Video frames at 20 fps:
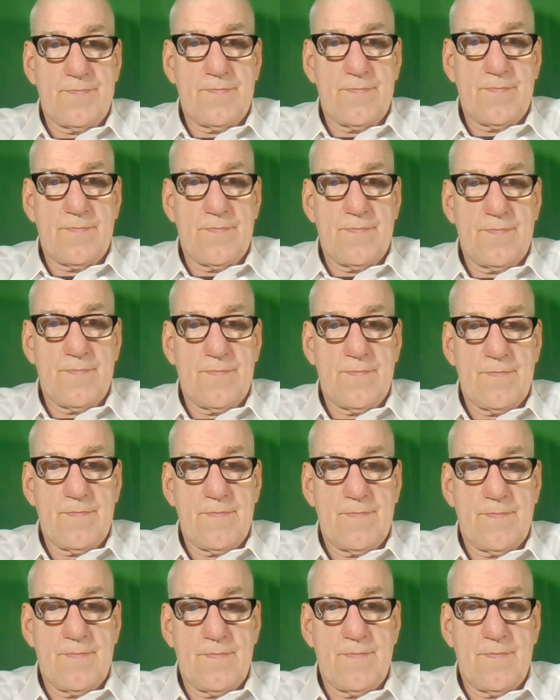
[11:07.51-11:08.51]

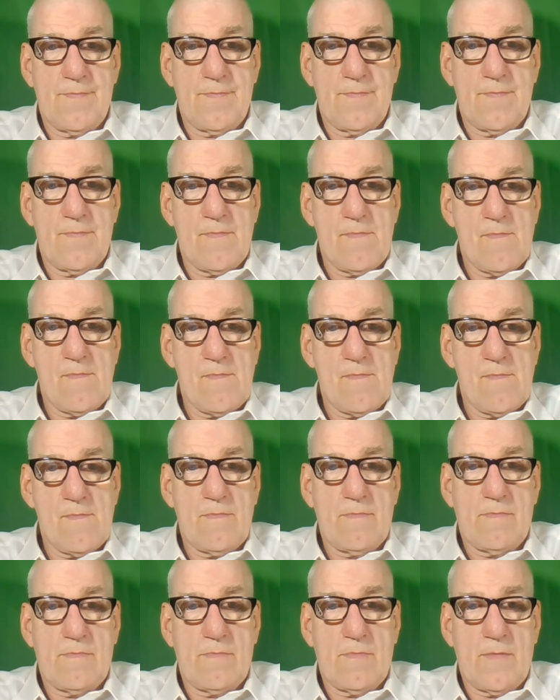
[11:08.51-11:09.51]

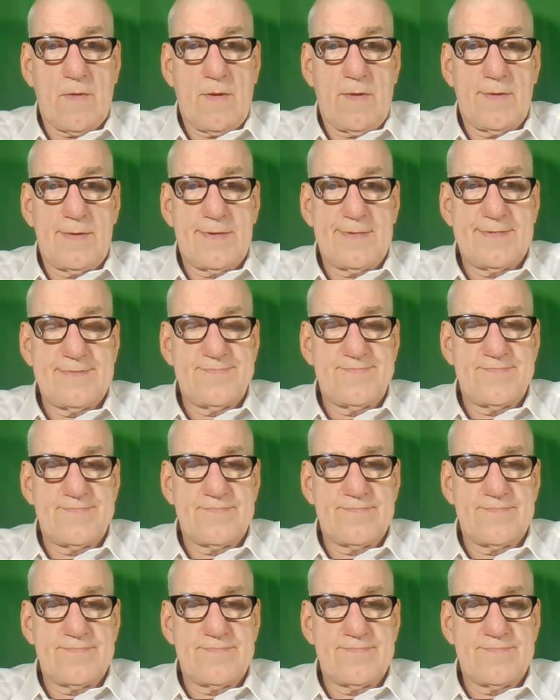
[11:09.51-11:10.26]
Nothing is said.